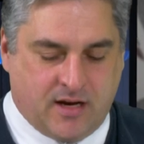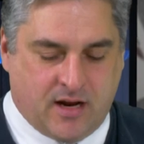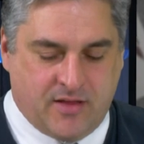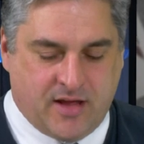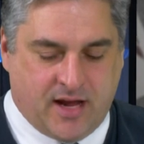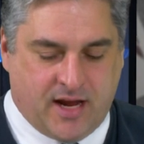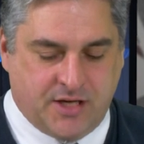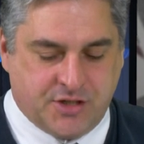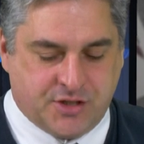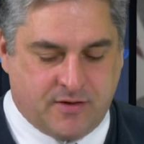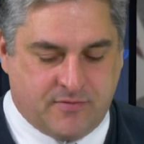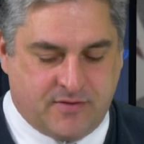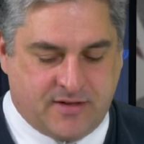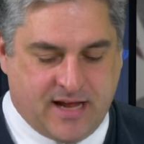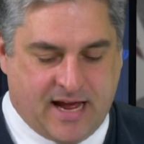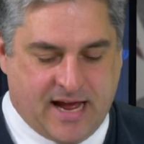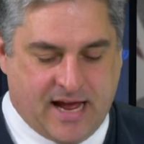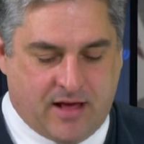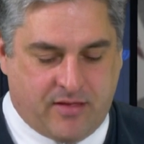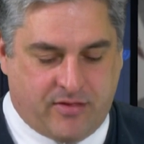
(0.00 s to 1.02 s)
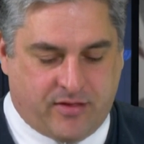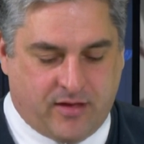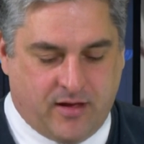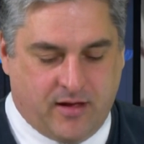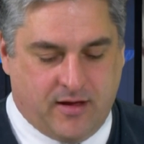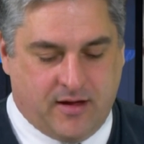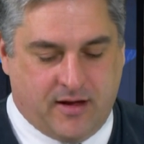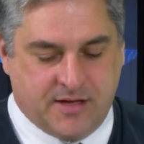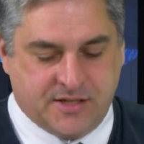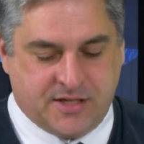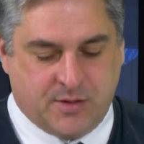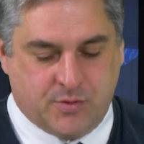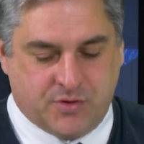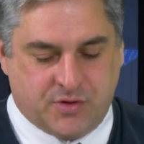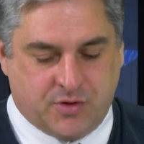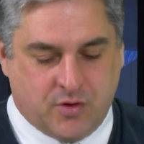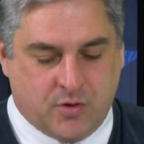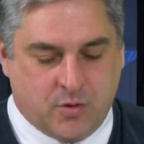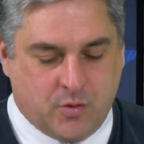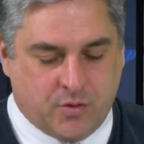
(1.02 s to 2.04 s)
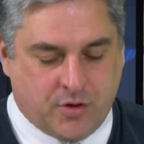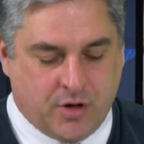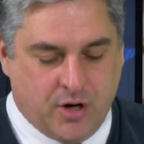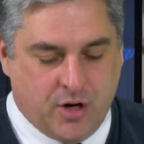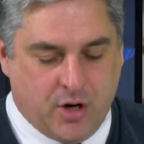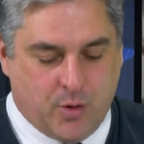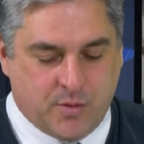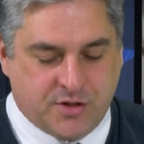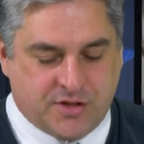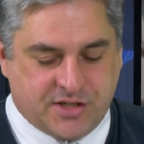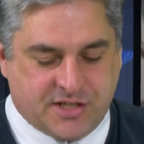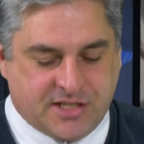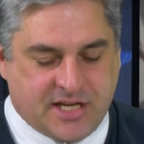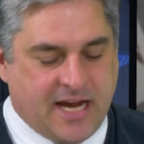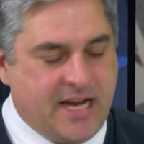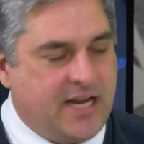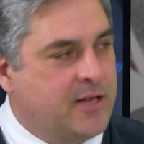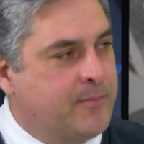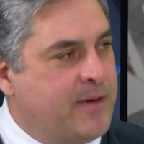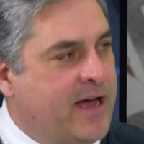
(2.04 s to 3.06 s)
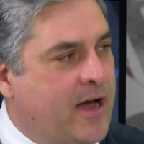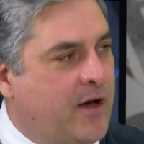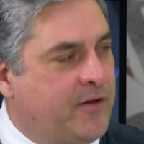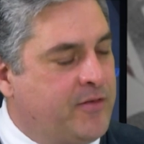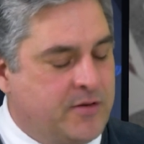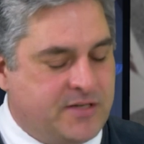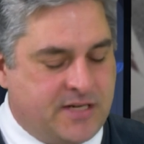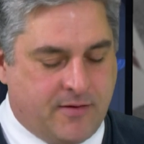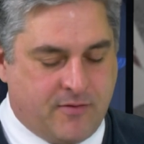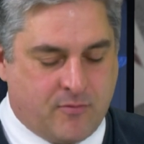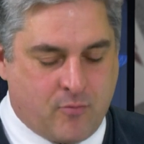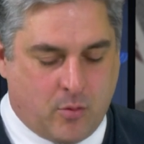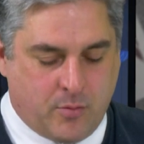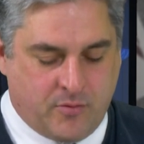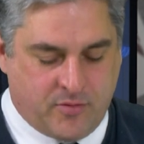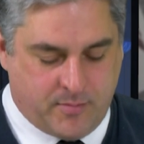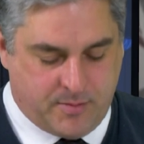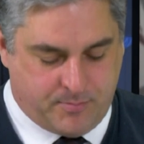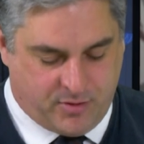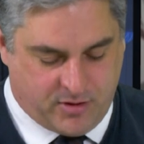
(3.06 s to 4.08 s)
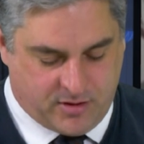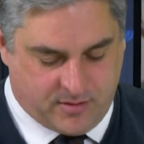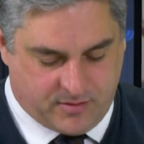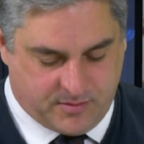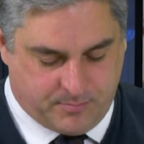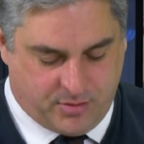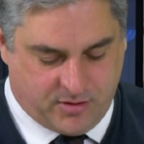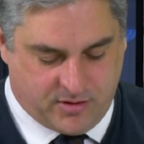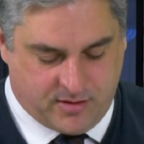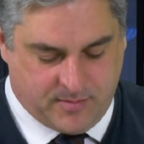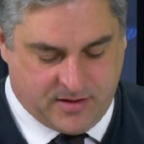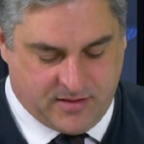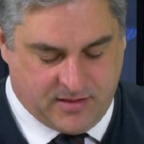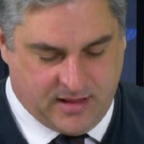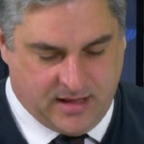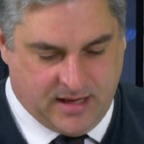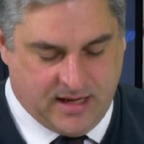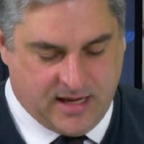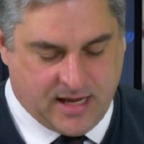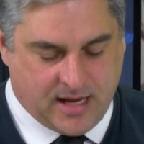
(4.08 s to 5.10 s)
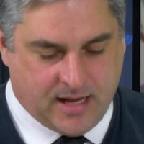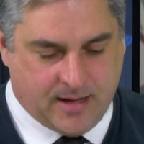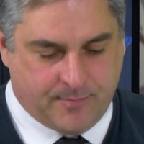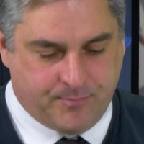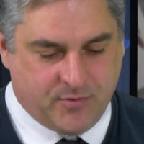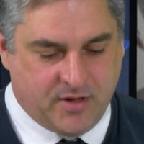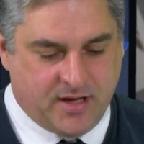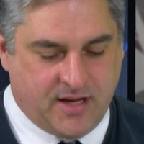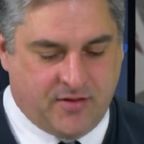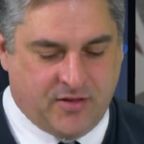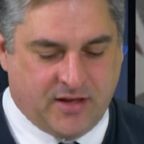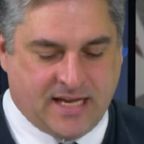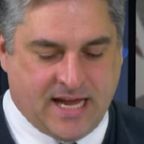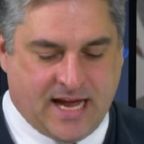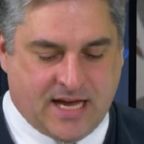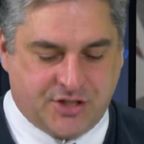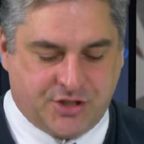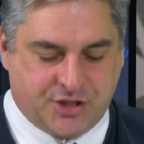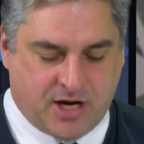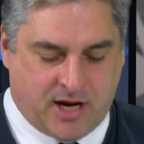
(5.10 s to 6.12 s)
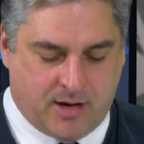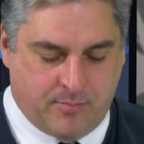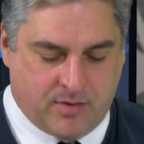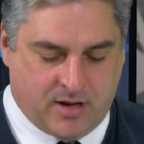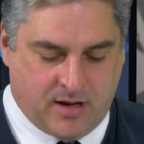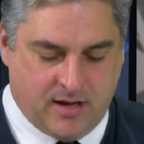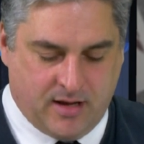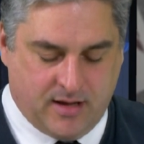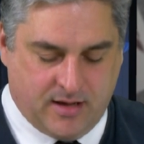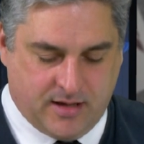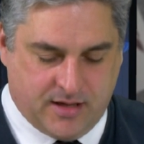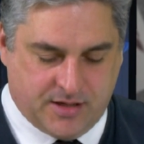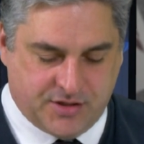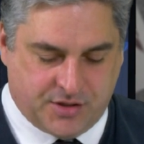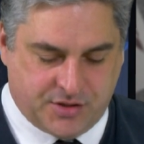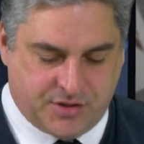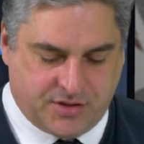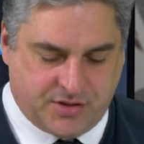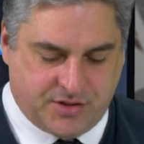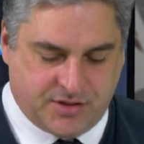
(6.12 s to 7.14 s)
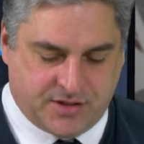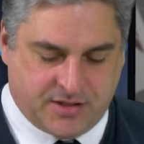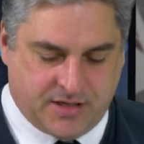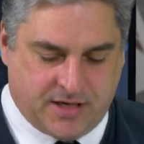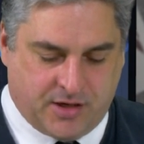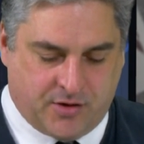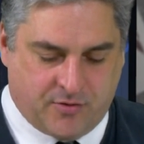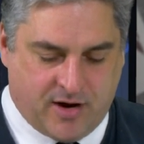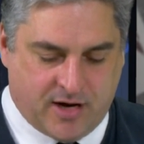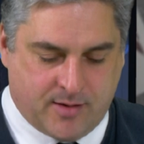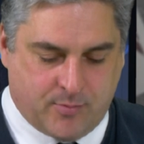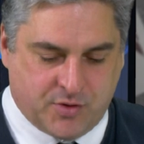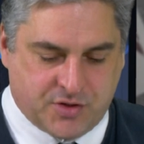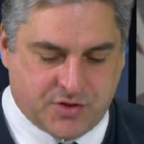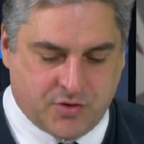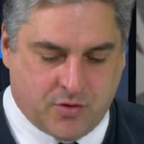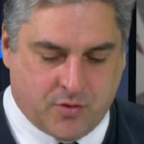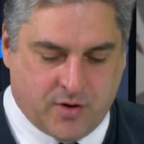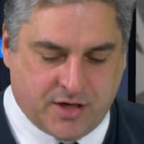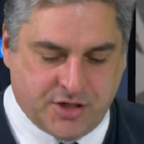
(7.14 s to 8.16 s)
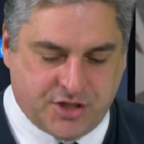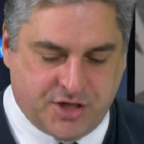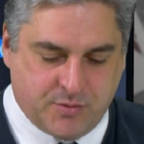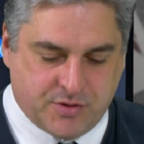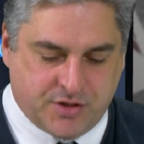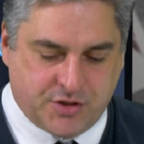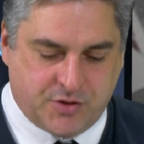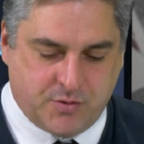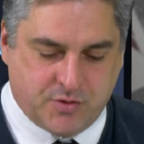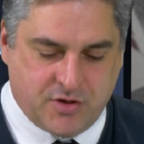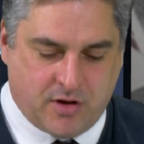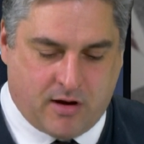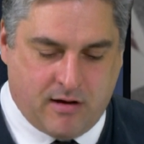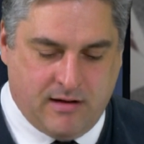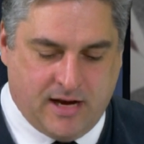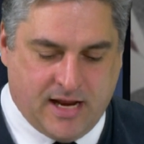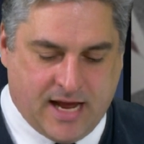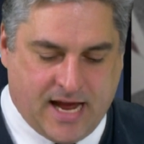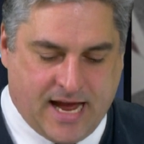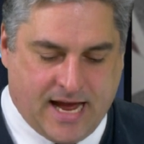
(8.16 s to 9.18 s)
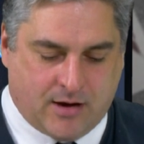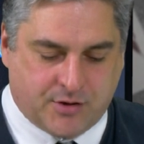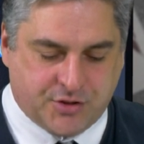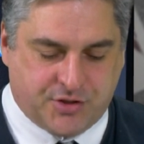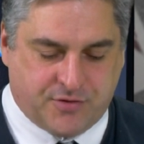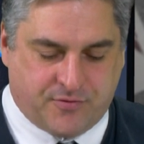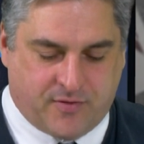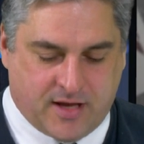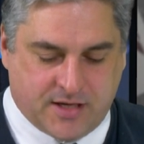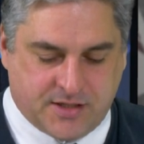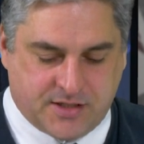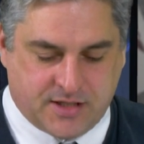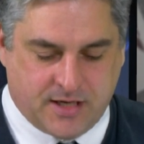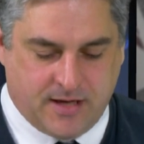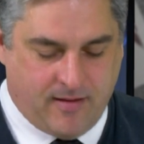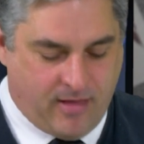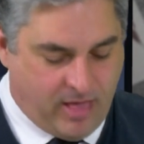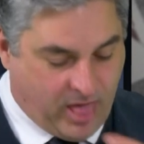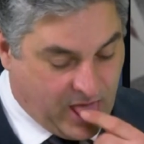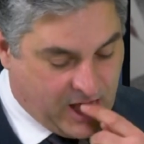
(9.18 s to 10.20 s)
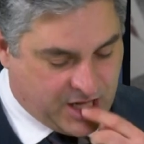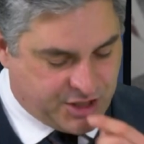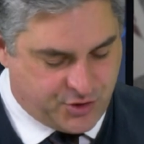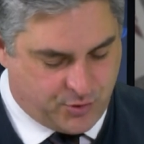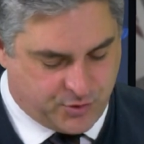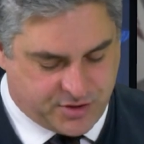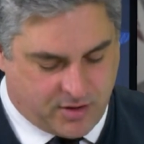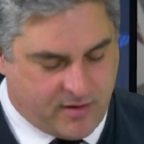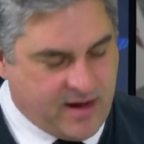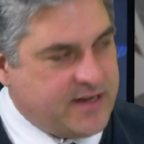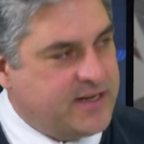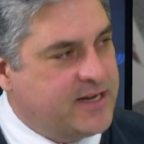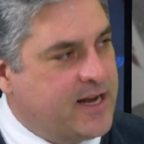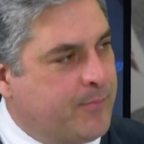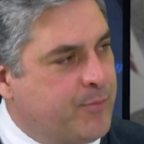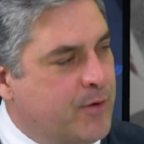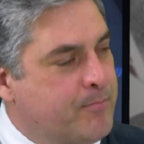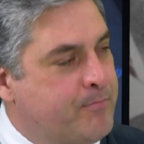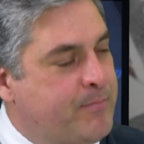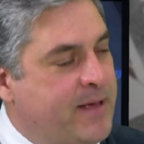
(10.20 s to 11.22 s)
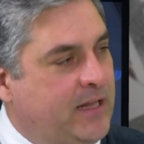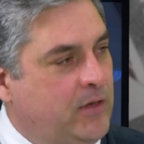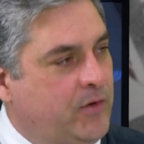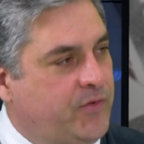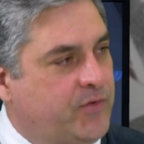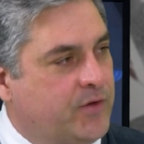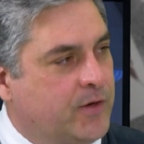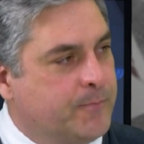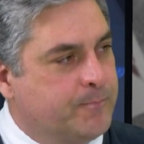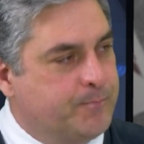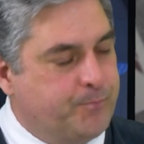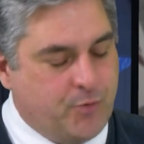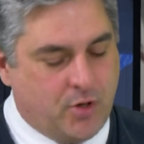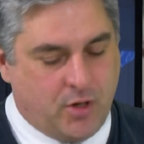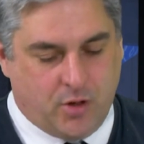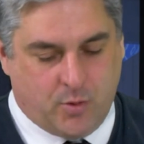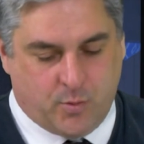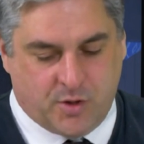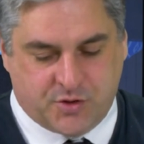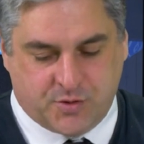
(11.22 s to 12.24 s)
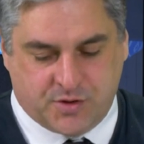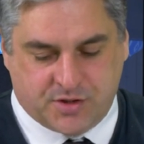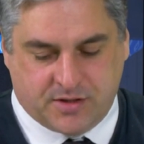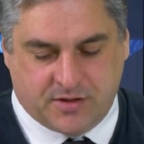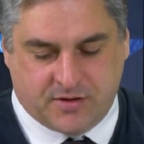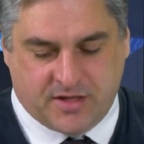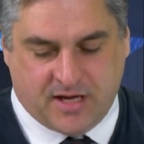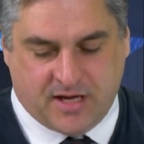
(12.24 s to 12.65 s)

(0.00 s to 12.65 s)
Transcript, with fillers: the angel of yeah. death, as he was called, would just take them out, and there's anything wrong with them, he put, put them in the, uh, in the gas chamber. So it's just an incredible story. And she was, she was not only at Auschwitz, she also ended up at Belsen, which was the